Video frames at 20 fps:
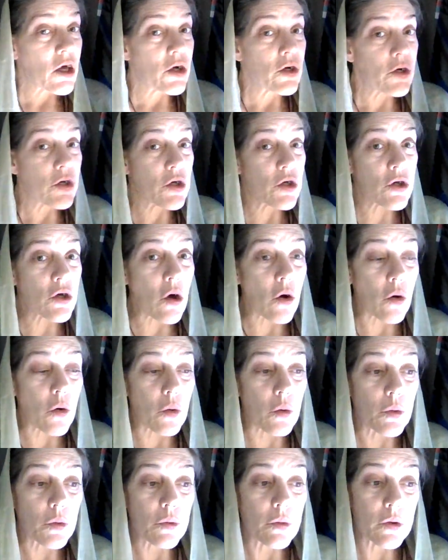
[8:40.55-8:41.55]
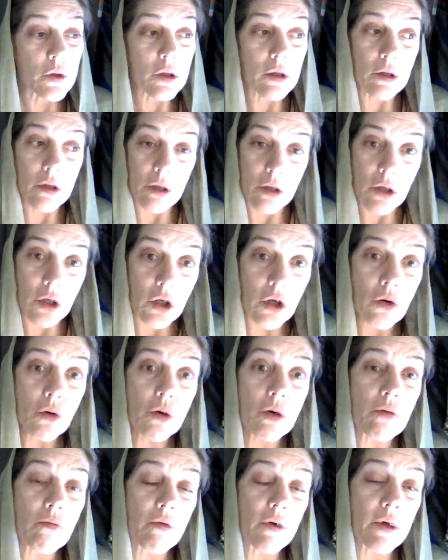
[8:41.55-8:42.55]
So you
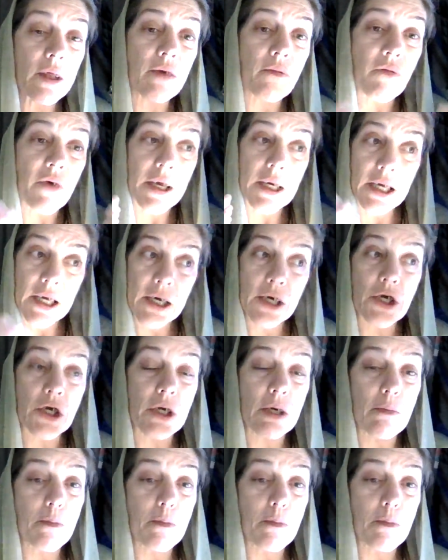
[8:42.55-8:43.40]
could really financially